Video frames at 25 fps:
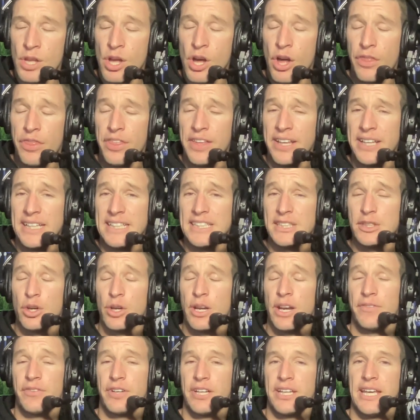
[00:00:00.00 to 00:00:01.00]
I think he's
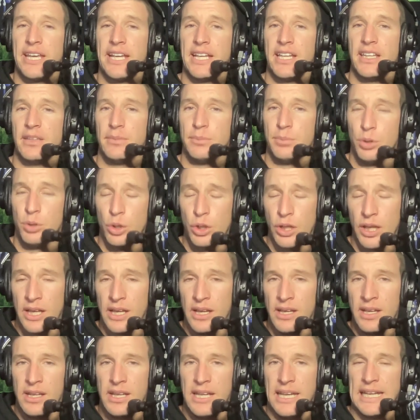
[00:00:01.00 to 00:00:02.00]
got every kick in the book.
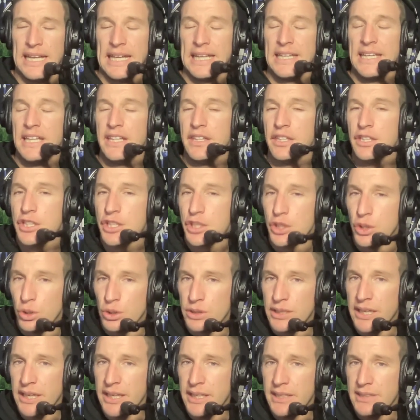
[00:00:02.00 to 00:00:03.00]
He can hit the
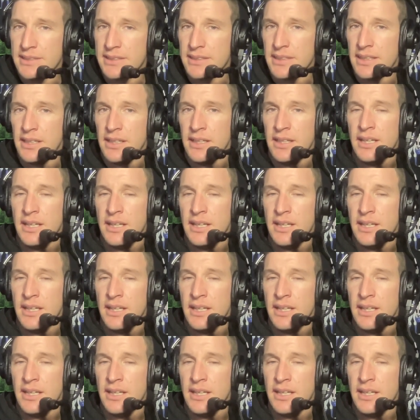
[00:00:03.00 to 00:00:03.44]
short kicks.